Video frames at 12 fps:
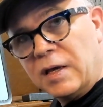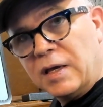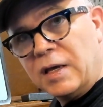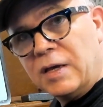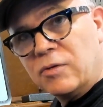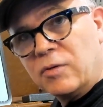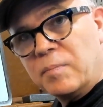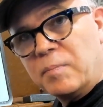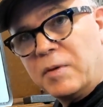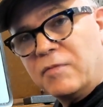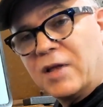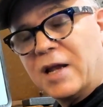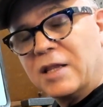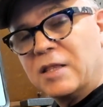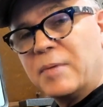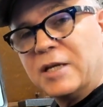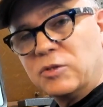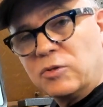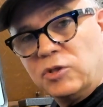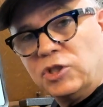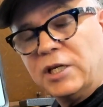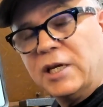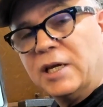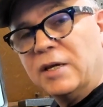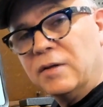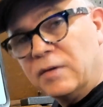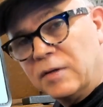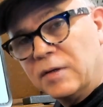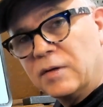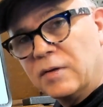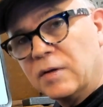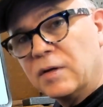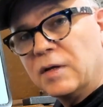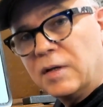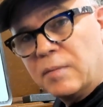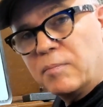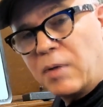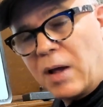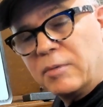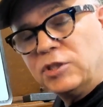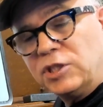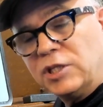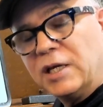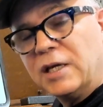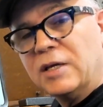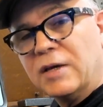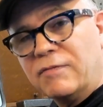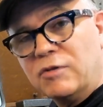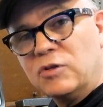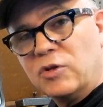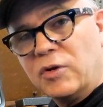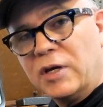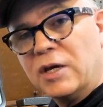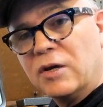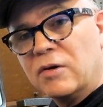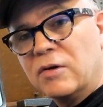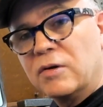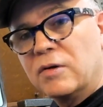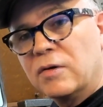Either B flat in the bass or G. Probably G. You have to use your ear.